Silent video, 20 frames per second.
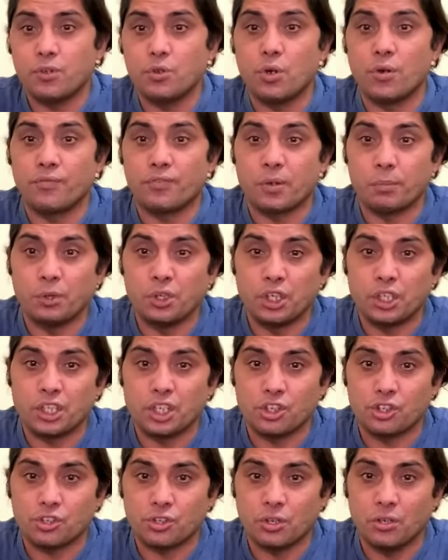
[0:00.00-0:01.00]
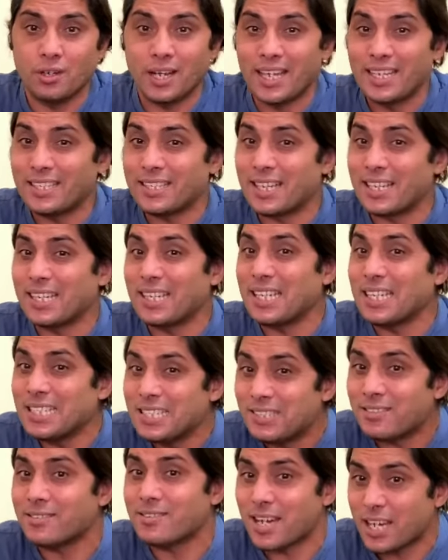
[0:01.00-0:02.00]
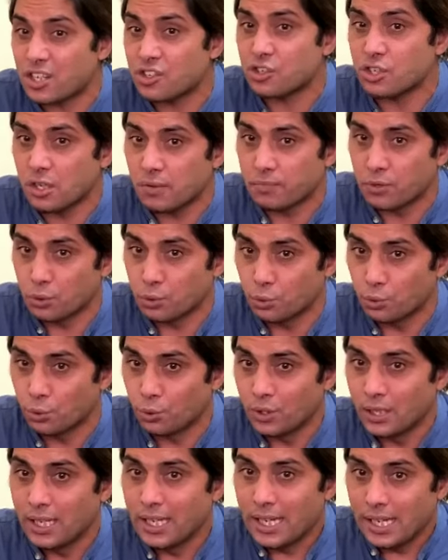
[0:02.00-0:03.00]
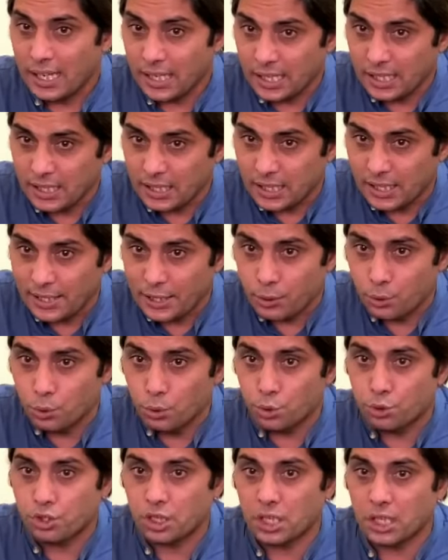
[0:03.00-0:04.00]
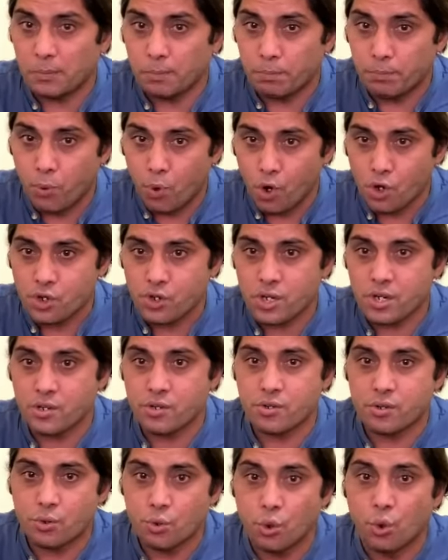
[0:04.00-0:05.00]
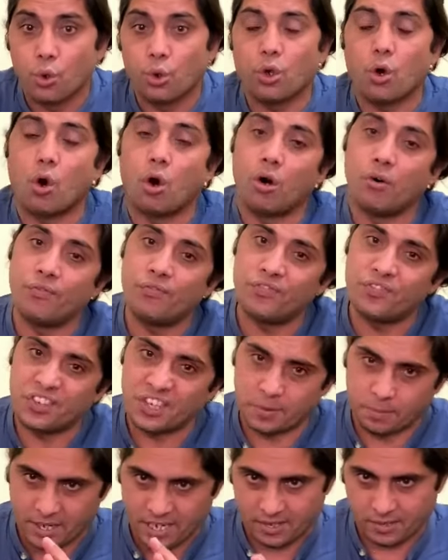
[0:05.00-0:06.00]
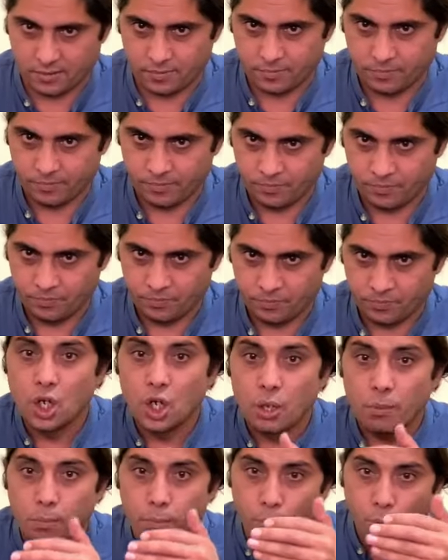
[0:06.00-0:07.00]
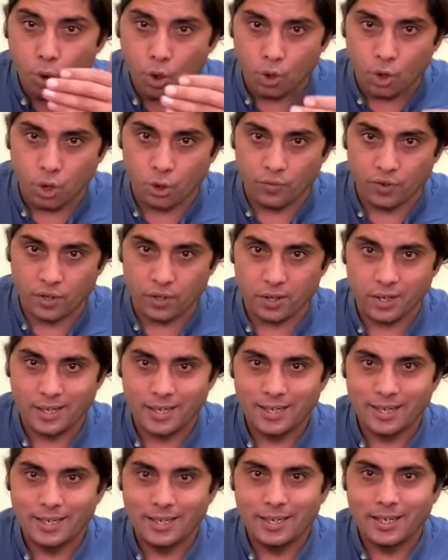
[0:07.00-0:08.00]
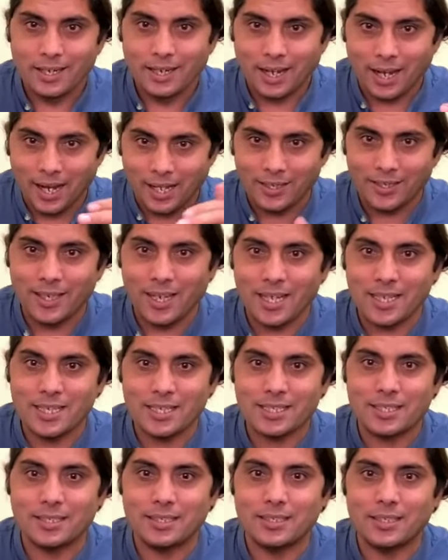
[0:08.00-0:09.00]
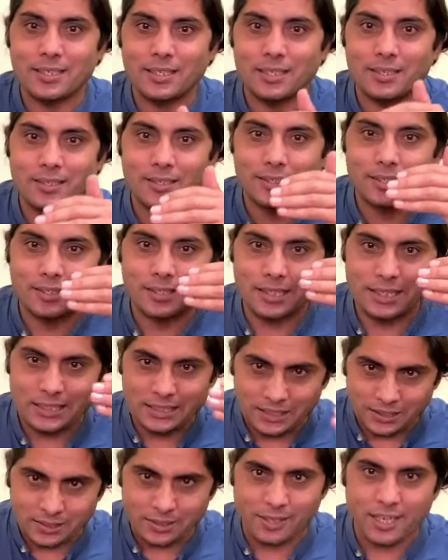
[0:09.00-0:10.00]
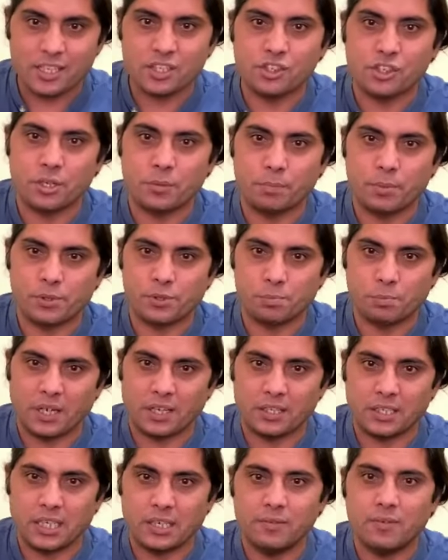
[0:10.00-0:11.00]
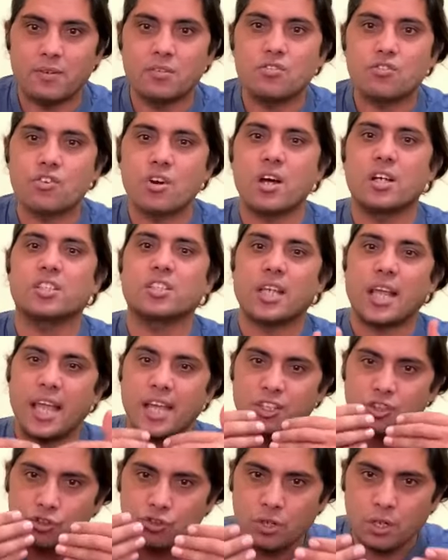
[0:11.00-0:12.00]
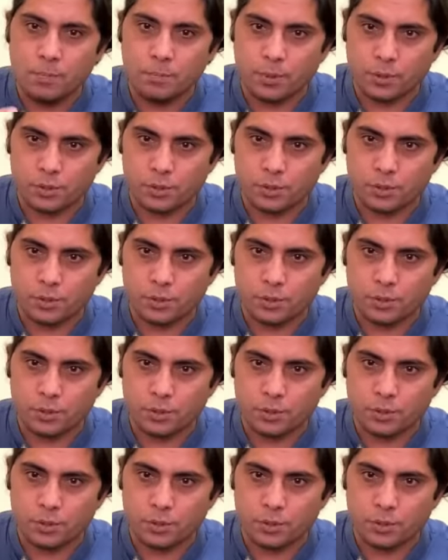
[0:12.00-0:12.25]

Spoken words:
view of communication, like an interaction view, includes important role of feedback. Moreover, unlike interaction perspective, transactional